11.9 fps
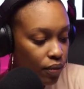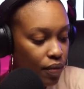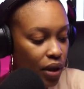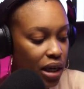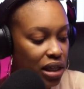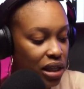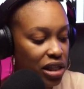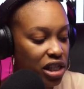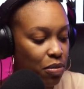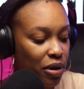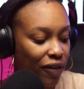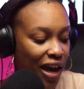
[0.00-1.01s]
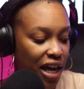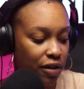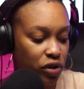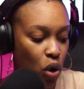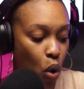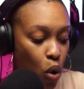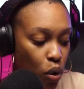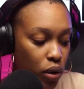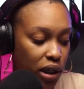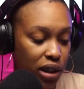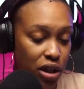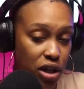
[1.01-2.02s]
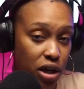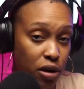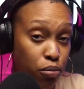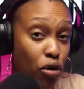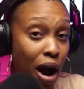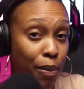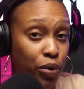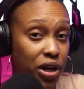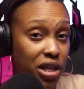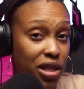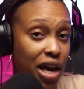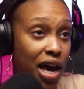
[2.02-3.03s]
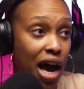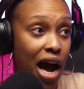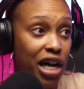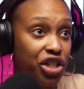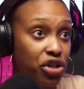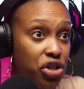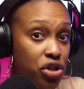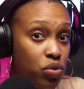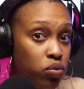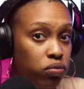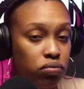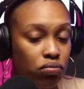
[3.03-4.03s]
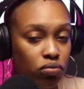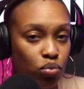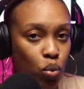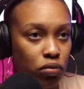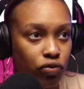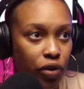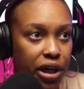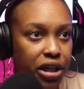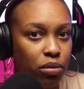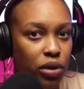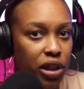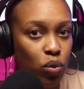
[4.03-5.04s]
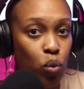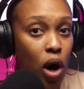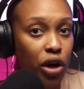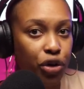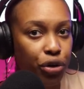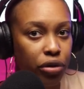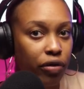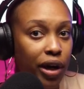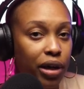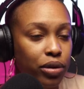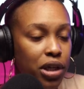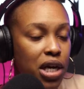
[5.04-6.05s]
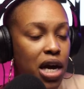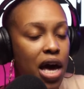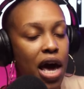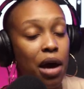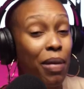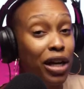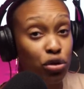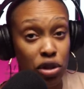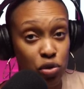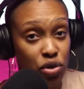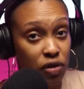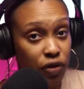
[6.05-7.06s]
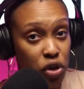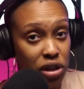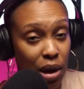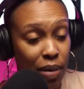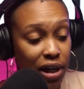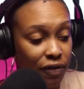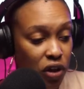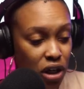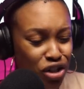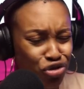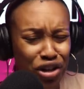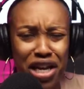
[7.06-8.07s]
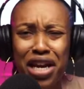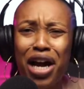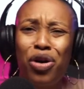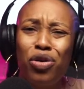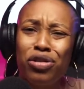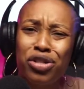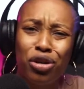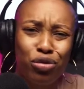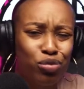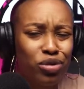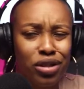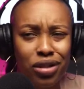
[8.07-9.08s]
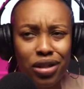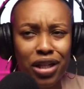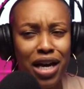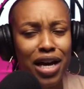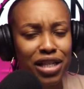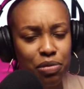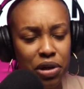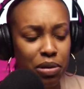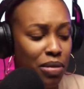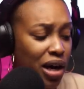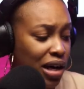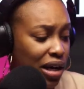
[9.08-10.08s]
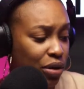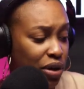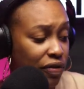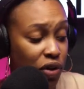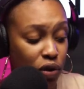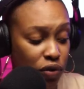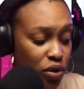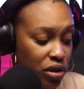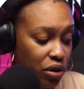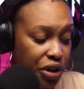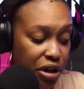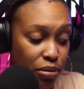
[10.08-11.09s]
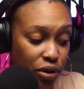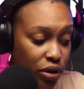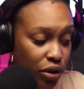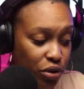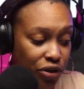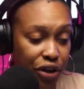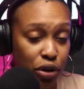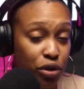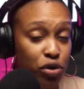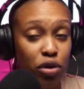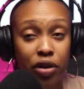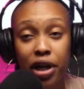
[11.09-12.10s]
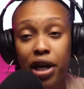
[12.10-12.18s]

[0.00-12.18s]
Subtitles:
a system of caves on the property that I just randomly wandered around. And mind you, this was the first time I left the country. And I also, silly ass, made I don't even know if you're still here, but girl, you already know the story.